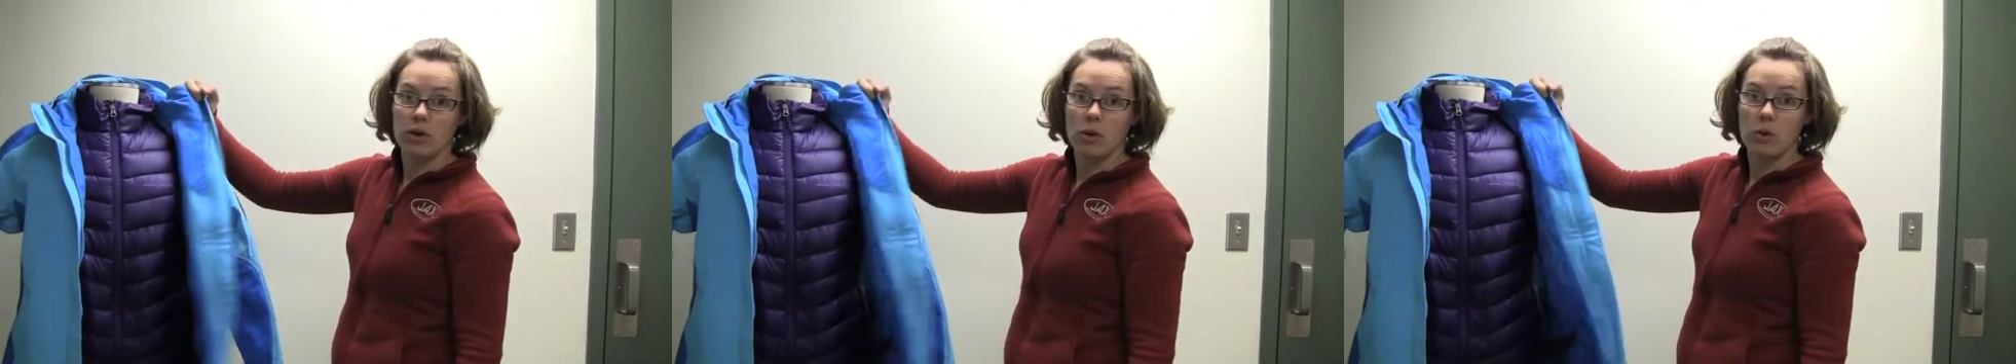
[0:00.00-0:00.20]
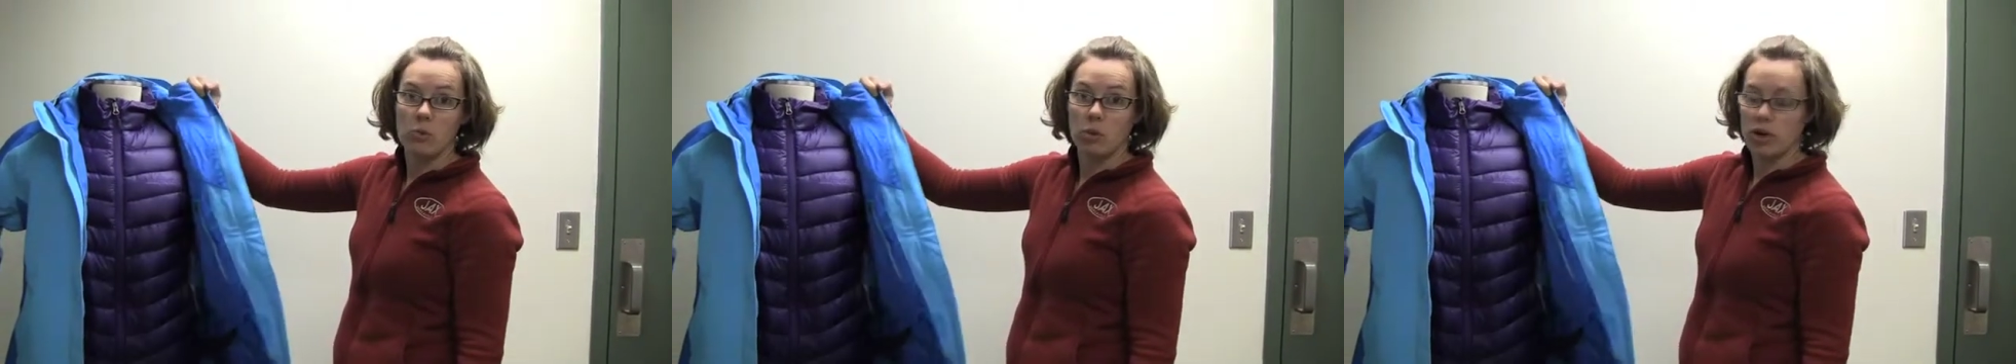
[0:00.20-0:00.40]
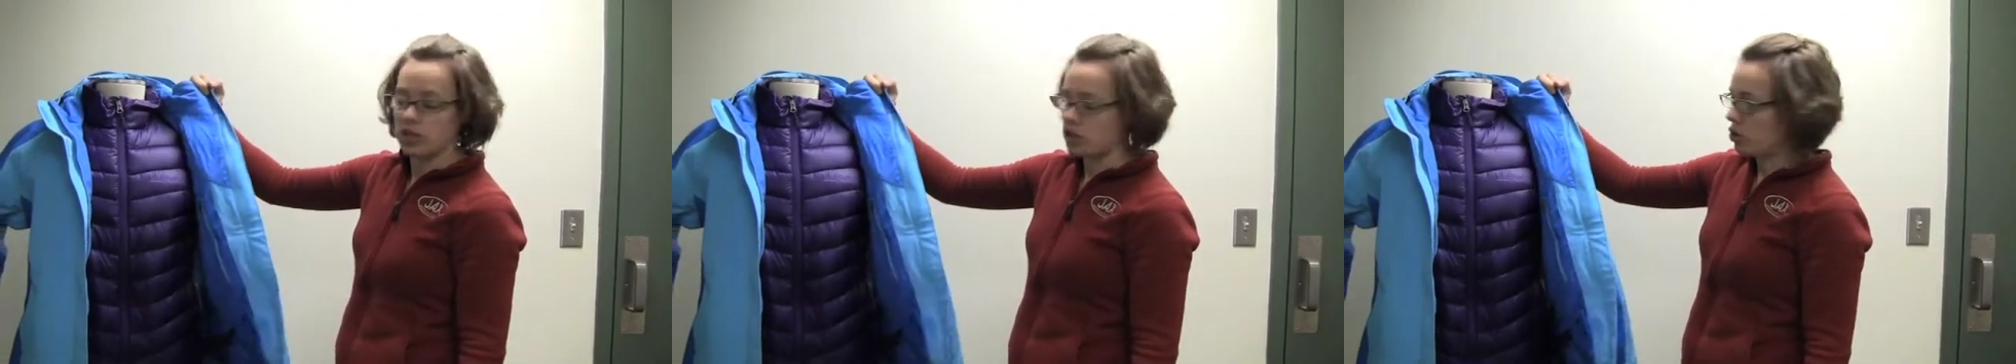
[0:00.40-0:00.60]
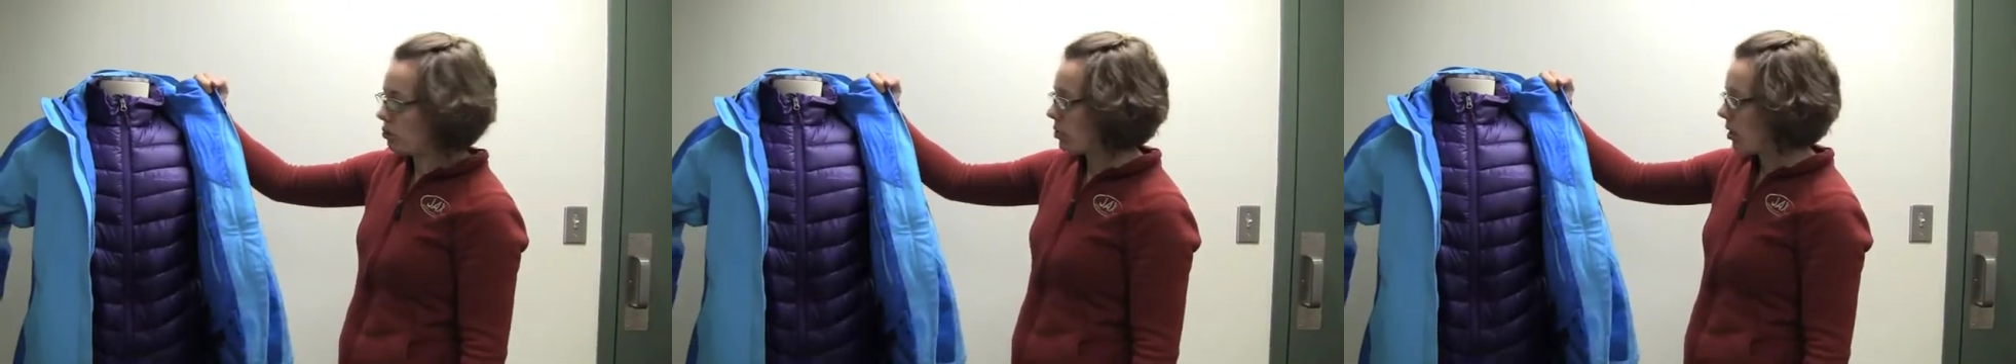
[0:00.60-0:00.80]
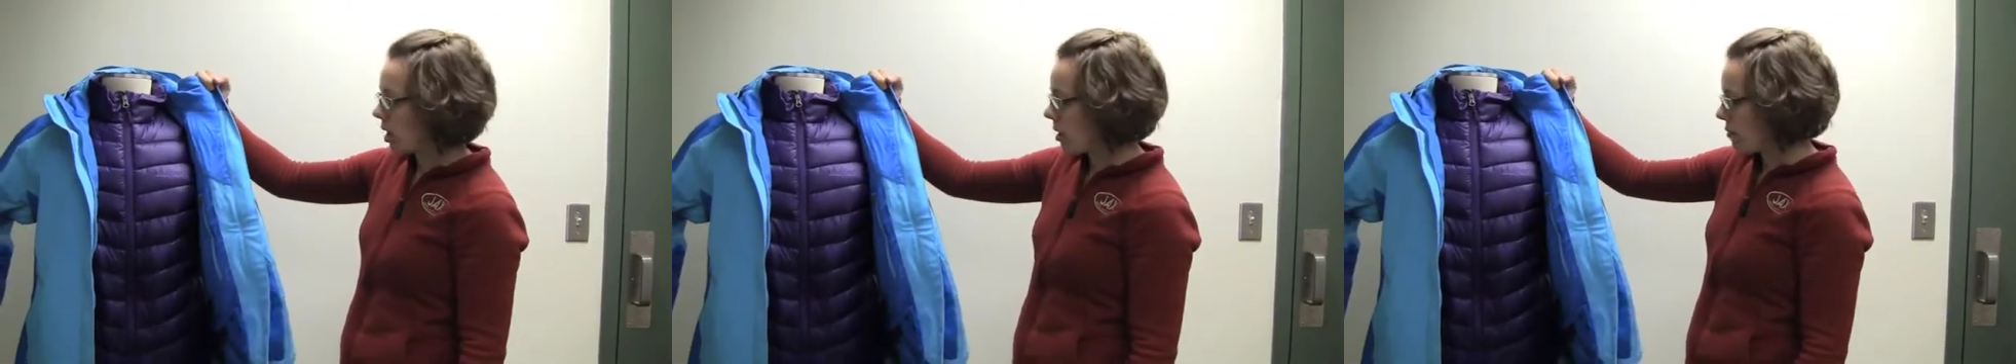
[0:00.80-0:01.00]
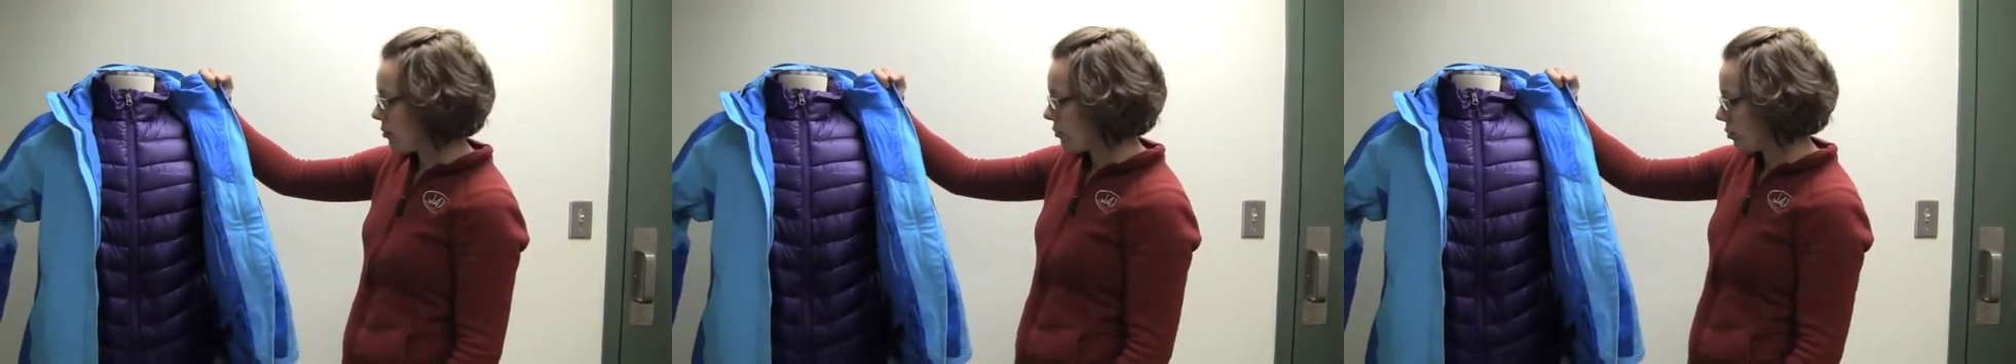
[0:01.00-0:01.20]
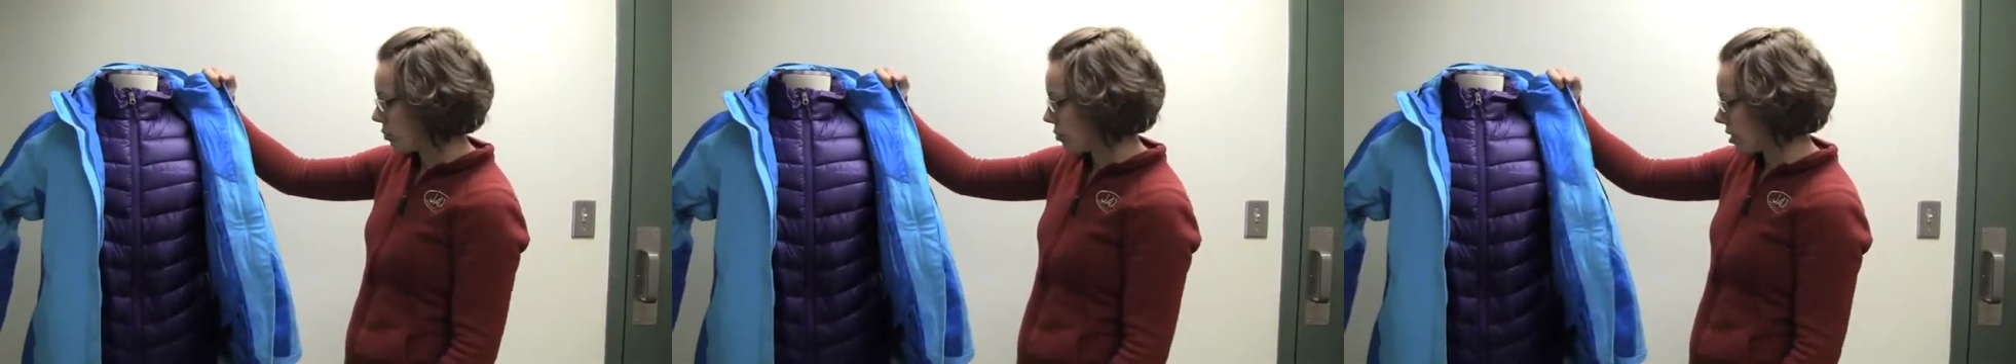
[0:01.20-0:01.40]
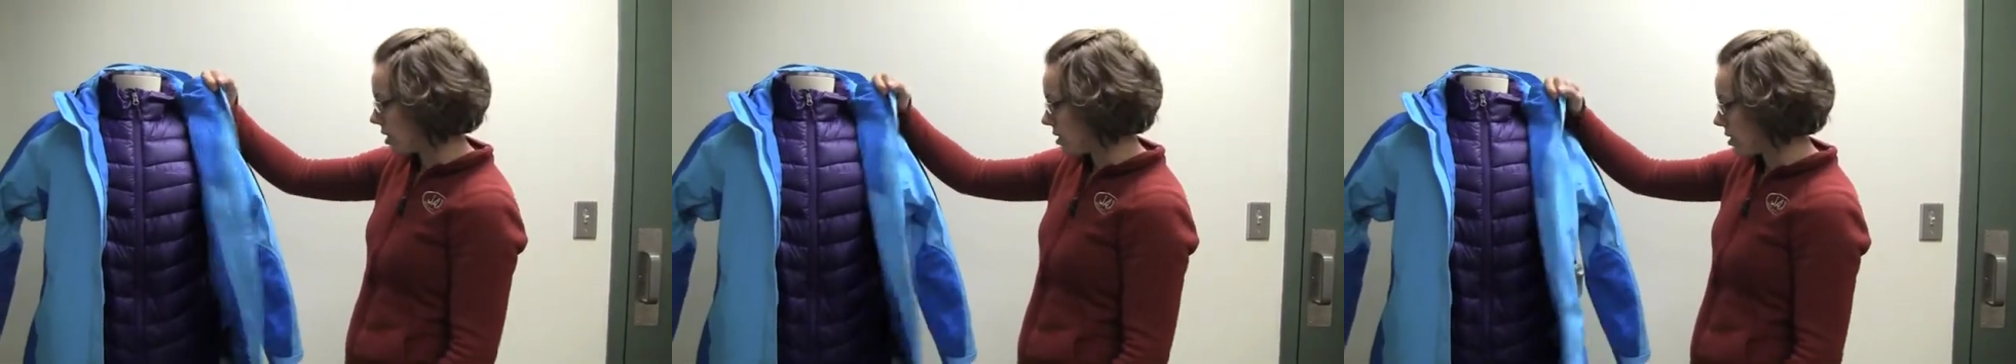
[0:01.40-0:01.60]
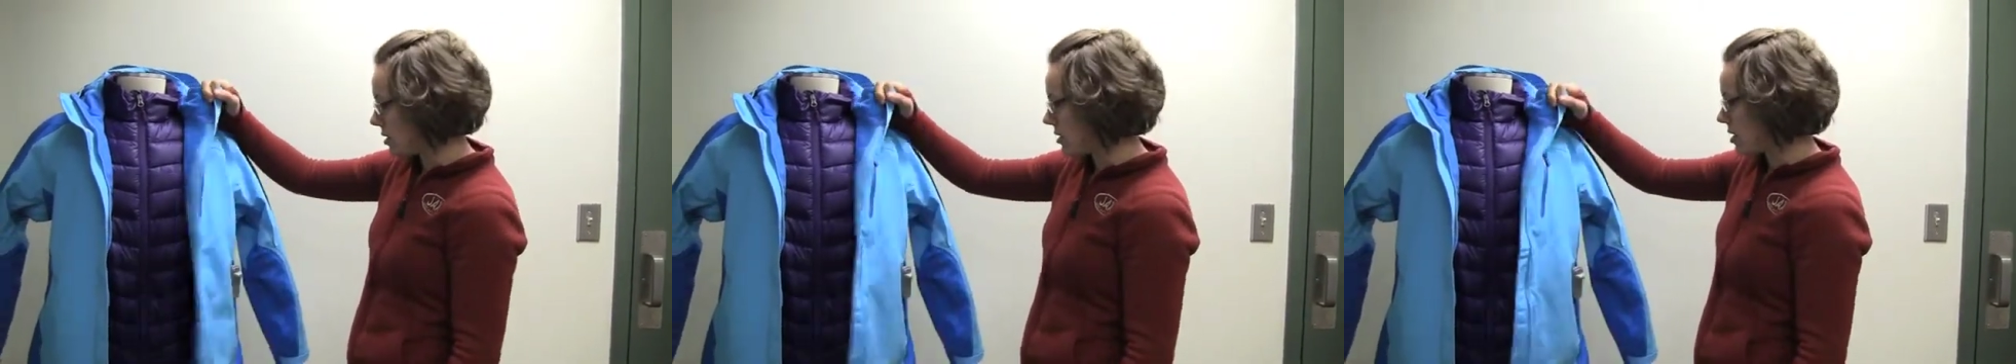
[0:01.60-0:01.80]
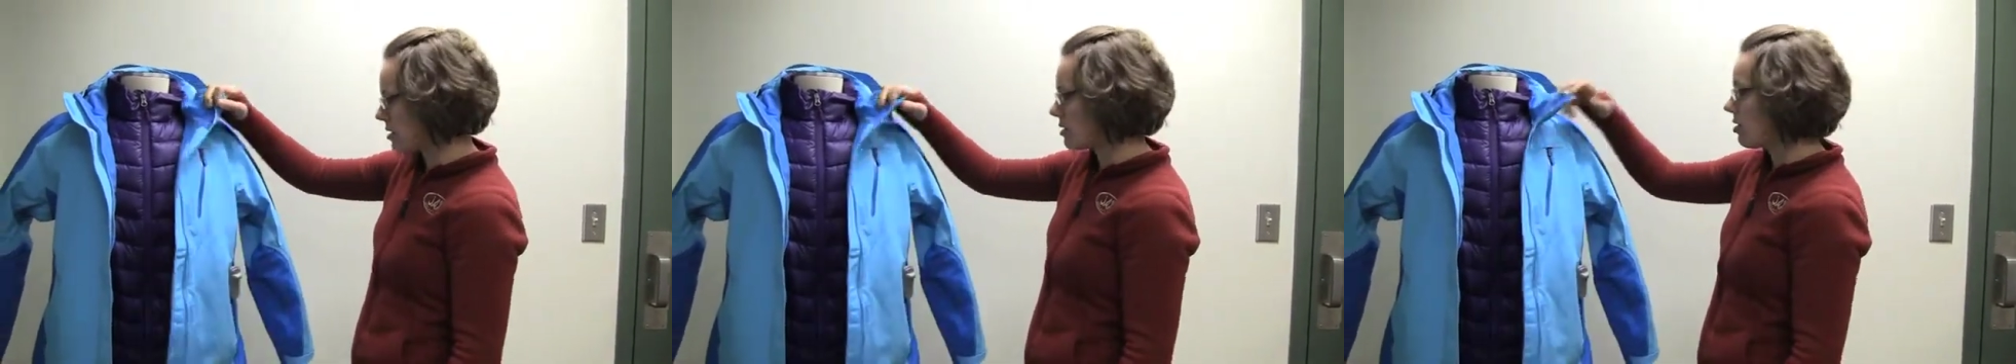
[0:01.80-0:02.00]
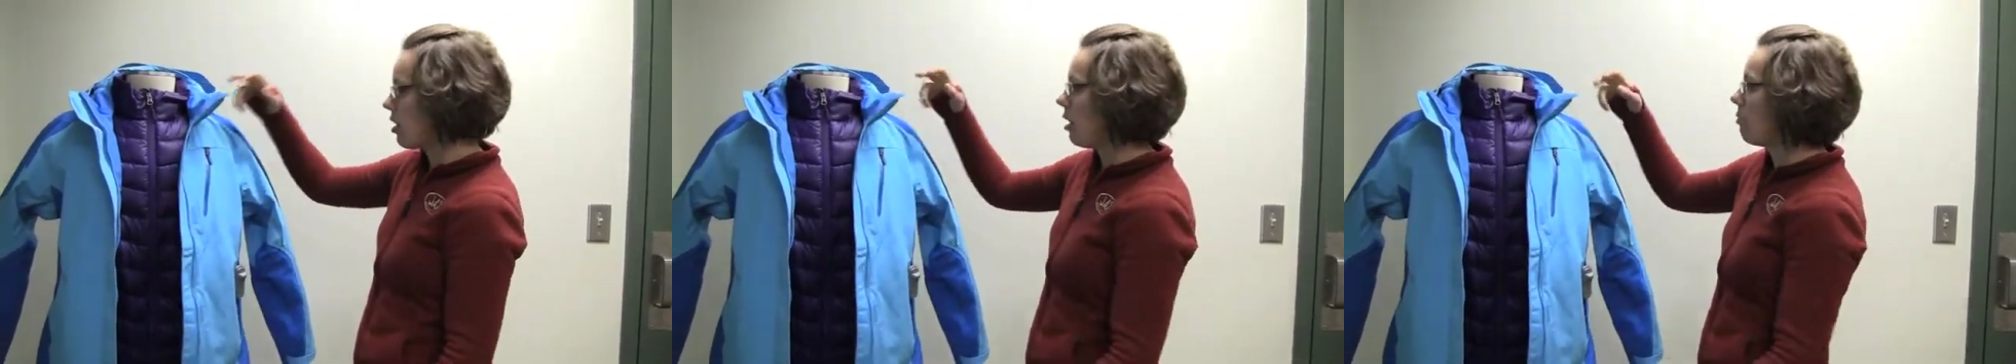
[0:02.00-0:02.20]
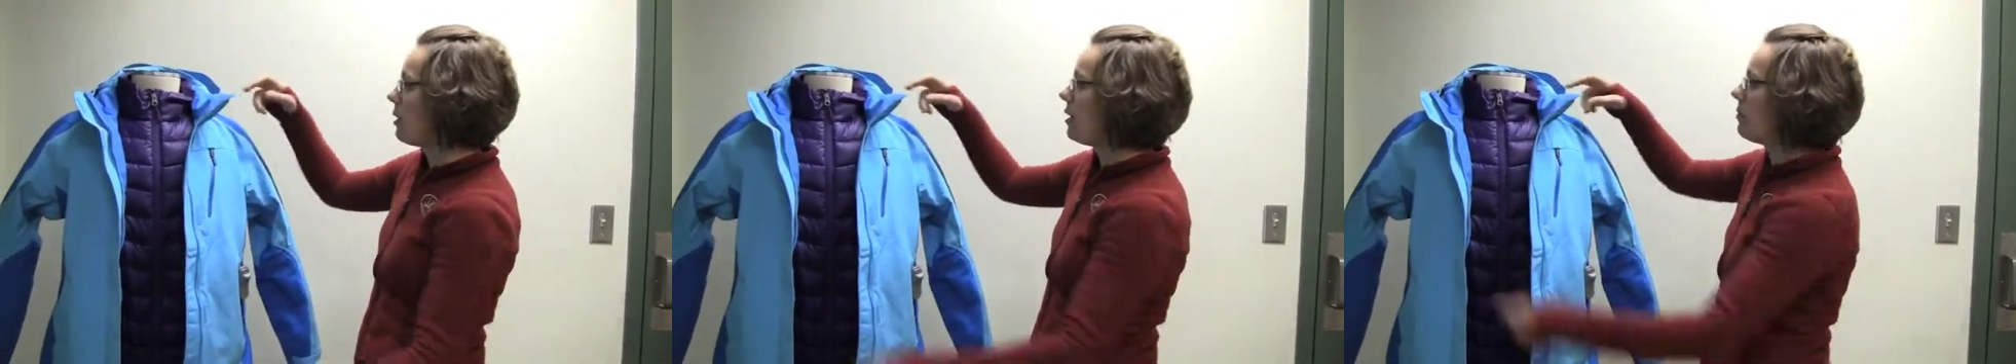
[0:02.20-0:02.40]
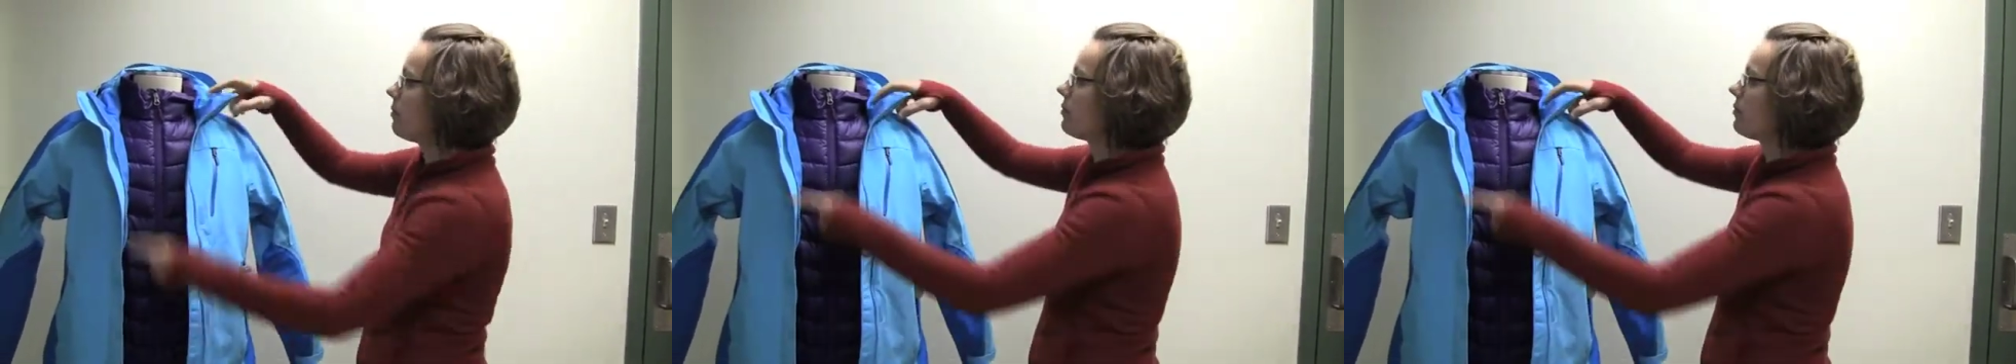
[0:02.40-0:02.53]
no moisture will come through that this garment.